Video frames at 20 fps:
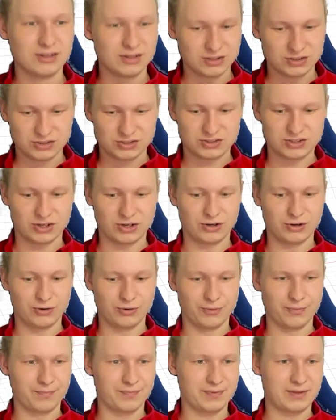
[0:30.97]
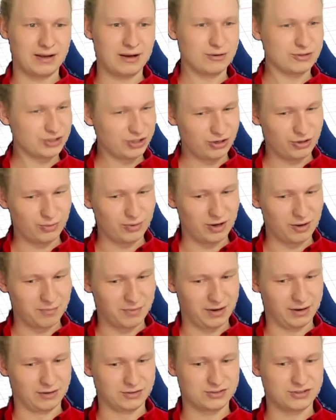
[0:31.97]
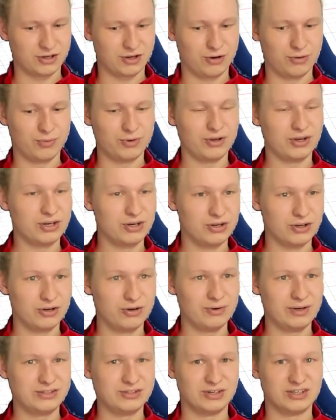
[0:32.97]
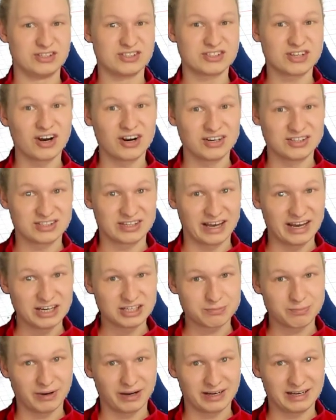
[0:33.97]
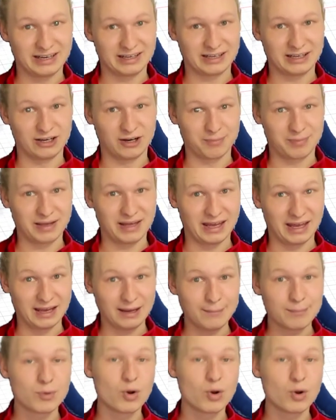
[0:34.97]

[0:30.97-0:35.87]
So I'll show you what I mean. So what you can do is you can start a sketch by clicking up here,